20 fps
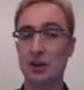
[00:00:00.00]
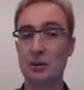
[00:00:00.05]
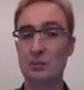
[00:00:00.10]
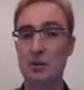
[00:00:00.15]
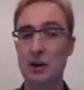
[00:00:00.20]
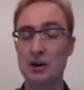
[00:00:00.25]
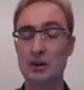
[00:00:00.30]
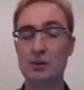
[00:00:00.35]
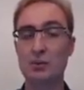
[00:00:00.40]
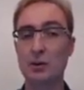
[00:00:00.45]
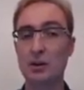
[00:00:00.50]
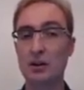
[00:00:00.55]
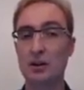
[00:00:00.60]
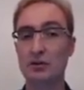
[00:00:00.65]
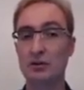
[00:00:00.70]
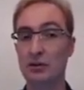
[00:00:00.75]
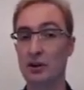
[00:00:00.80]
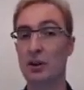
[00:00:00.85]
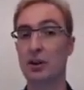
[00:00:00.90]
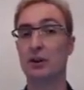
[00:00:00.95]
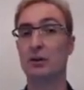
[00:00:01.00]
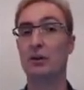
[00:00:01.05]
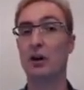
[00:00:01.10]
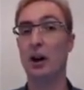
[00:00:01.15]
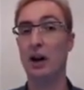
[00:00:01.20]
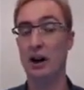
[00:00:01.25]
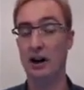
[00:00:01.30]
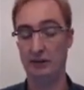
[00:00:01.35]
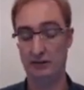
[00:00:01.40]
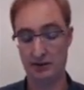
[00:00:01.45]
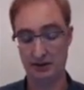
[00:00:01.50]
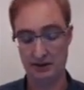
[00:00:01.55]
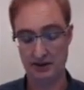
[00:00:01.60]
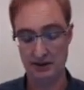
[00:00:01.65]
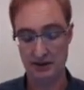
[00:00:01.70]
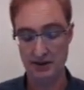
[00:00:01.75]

It might as well have not arrived